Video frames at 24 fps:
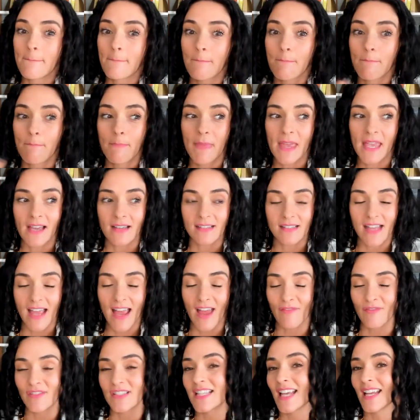because I
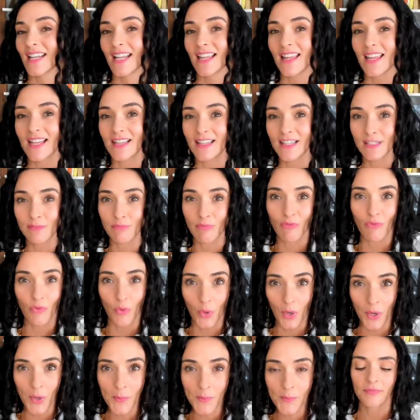haven't done it like this
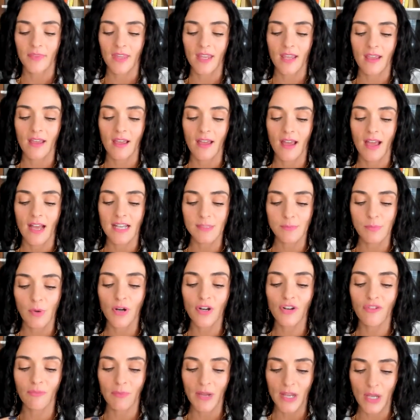before, as part
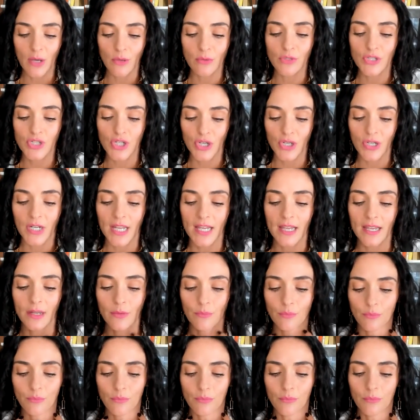of my own journey
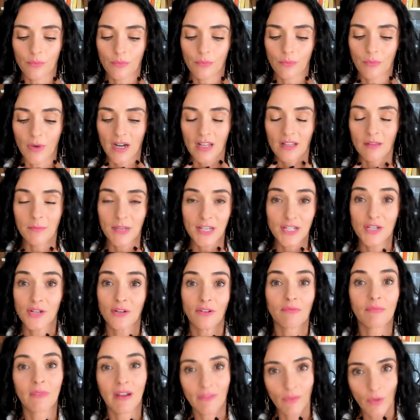in reclamation
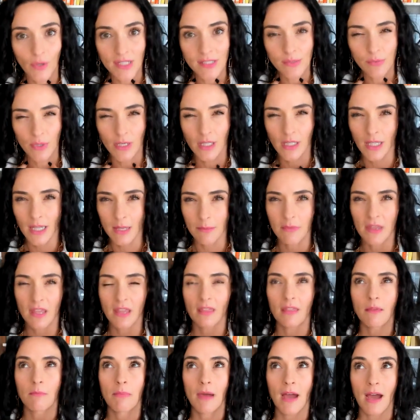of my voice, reclaiming
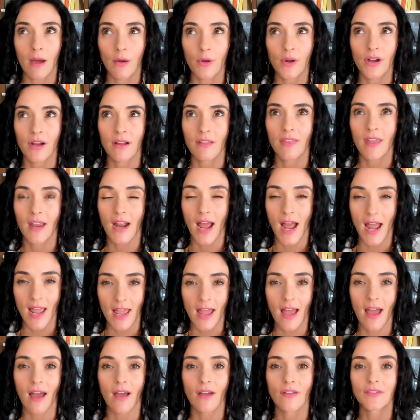the power that I
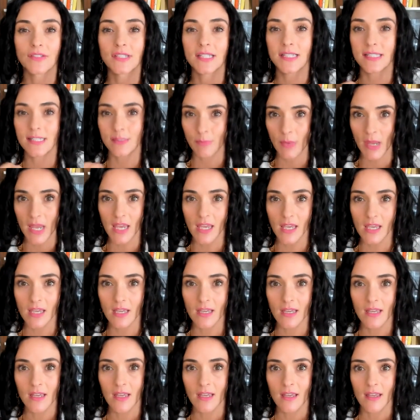have to speak
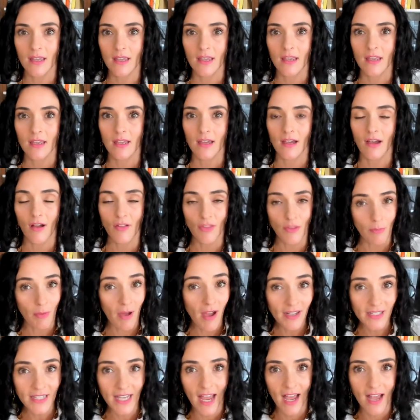on the
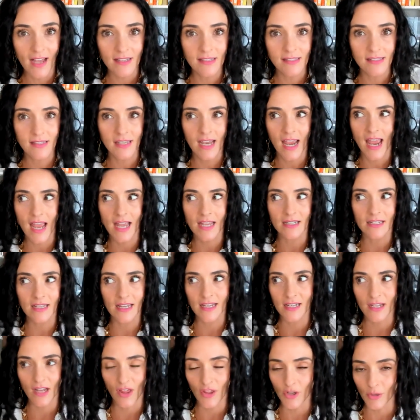podcast and
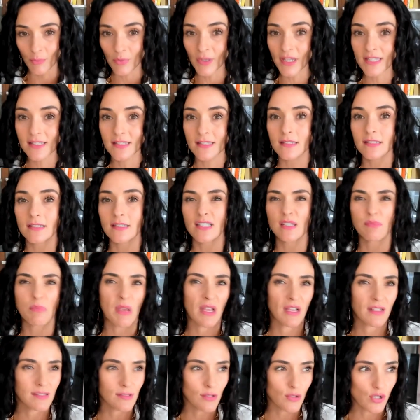in other places, to speak
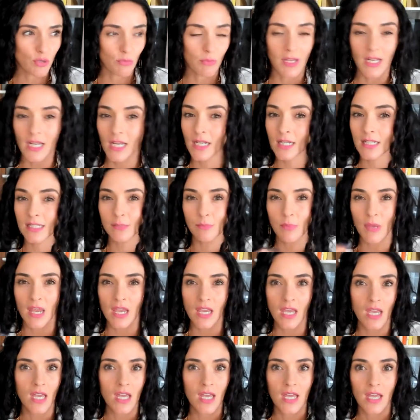on social media, to
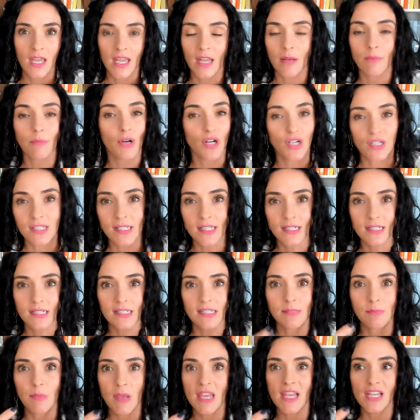speak in person, to
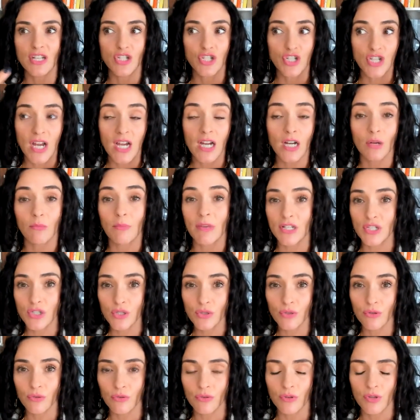speak and share my
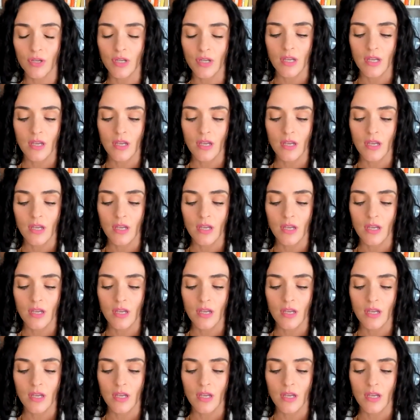truth.